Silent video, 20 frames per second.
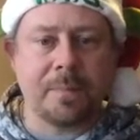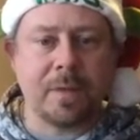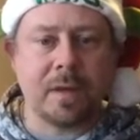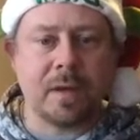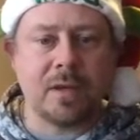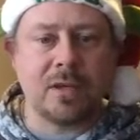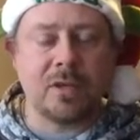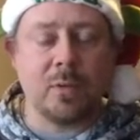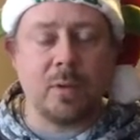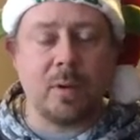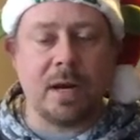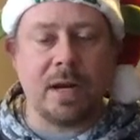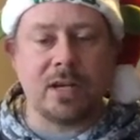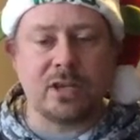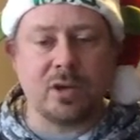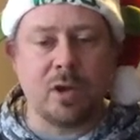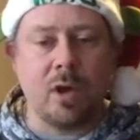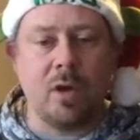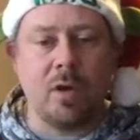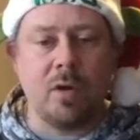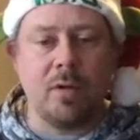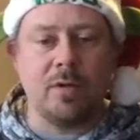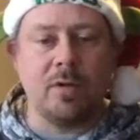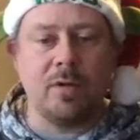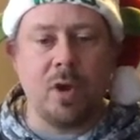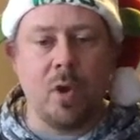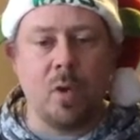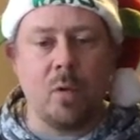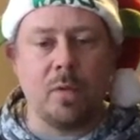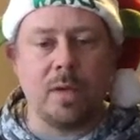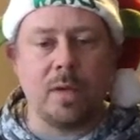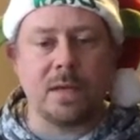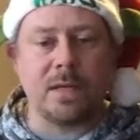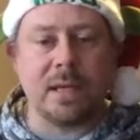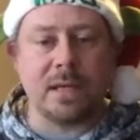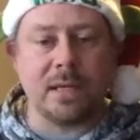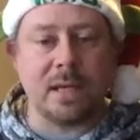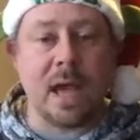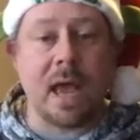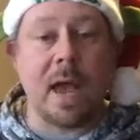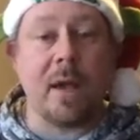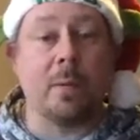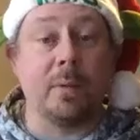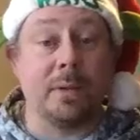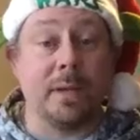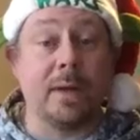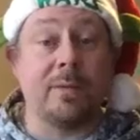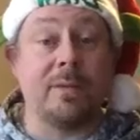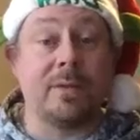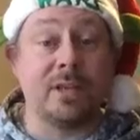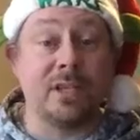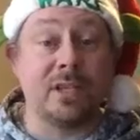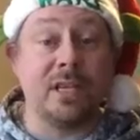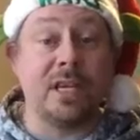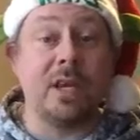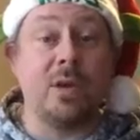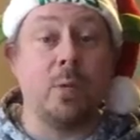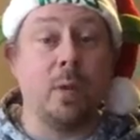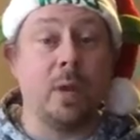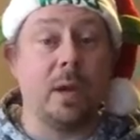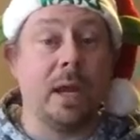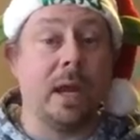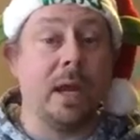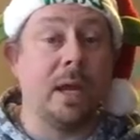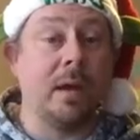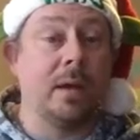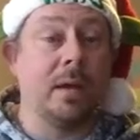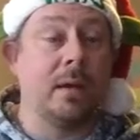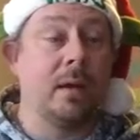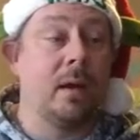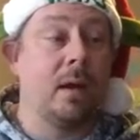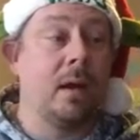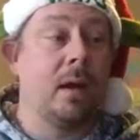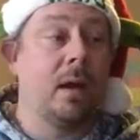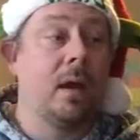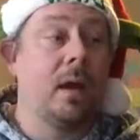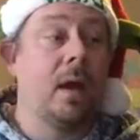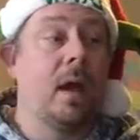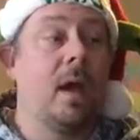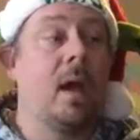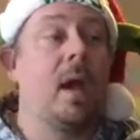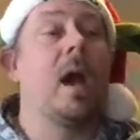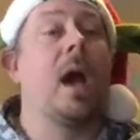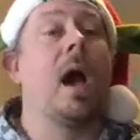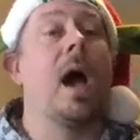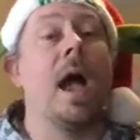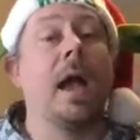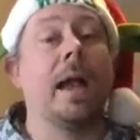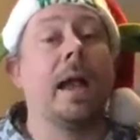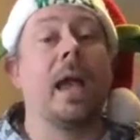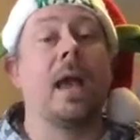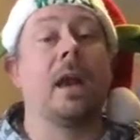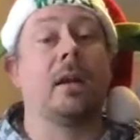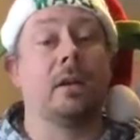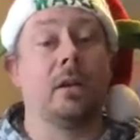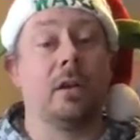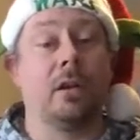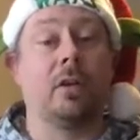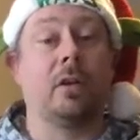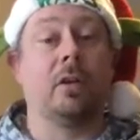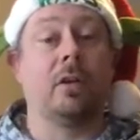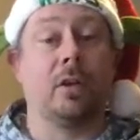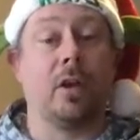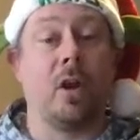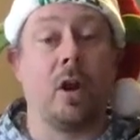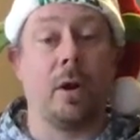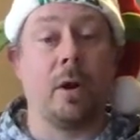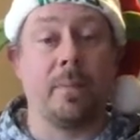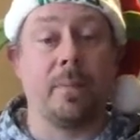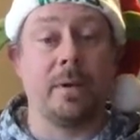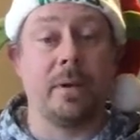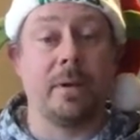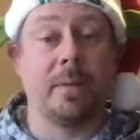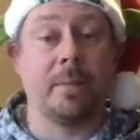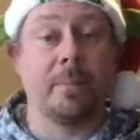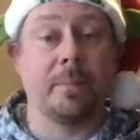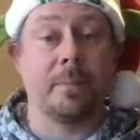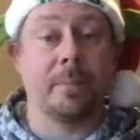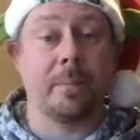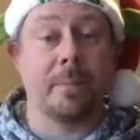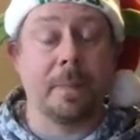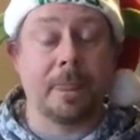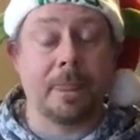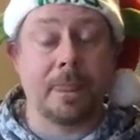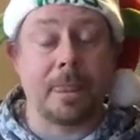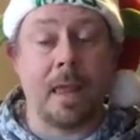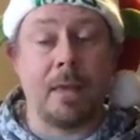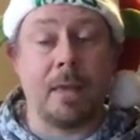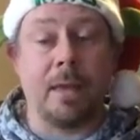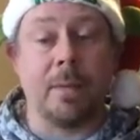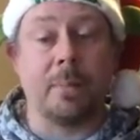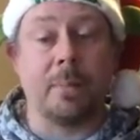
So when I saw a note that says, "I will never see you again," I got a little alarmed. I'm like,